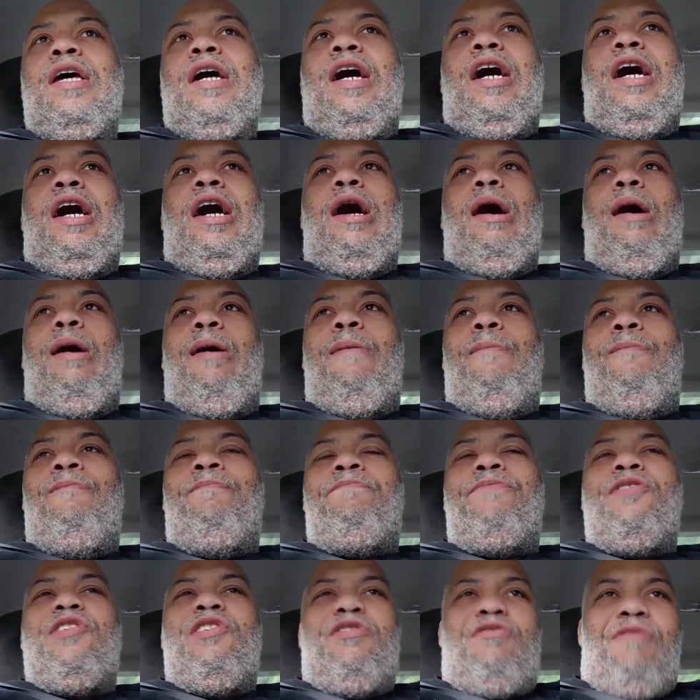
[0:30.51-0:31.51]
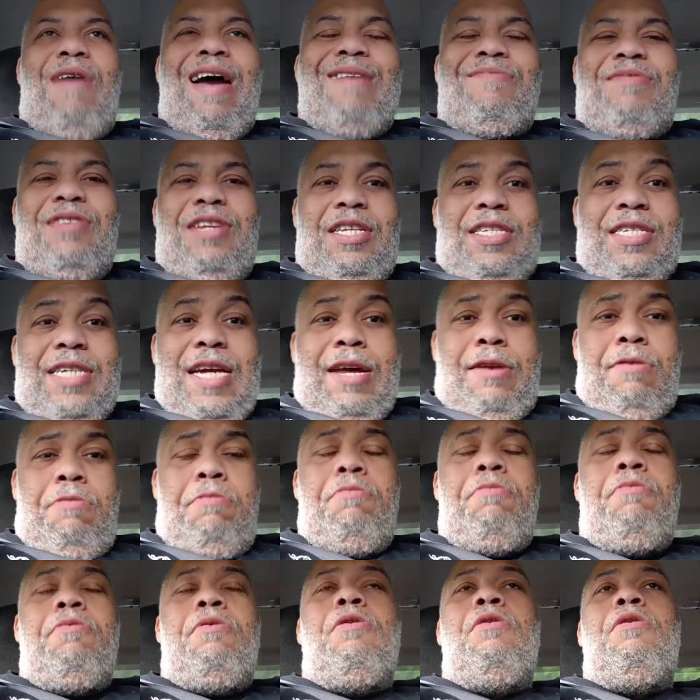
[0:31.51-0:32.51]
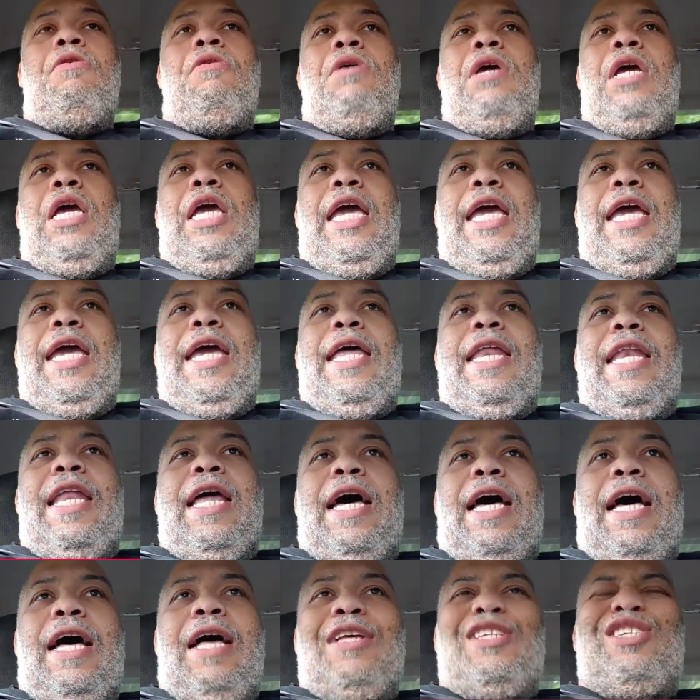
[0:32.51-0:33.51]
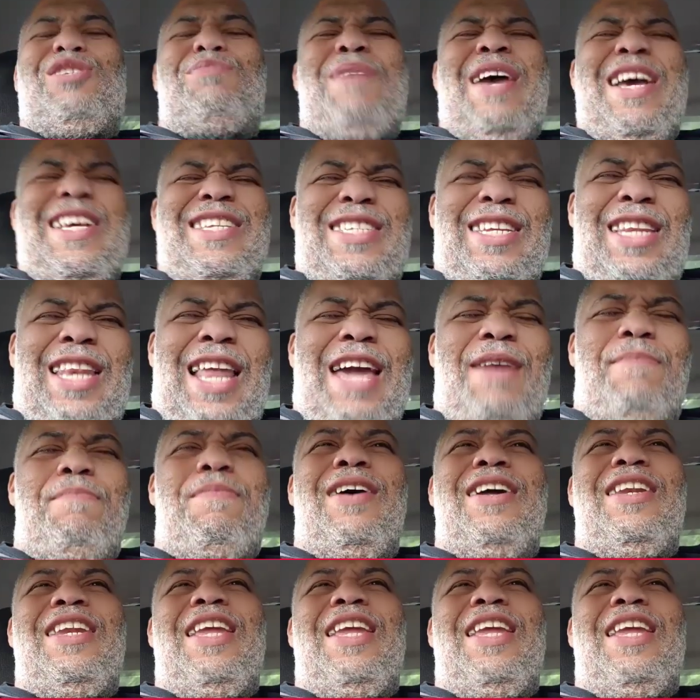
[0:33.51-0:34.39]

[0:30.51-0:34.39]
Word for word: um, subscribe to the channel, and uh, smash the like button.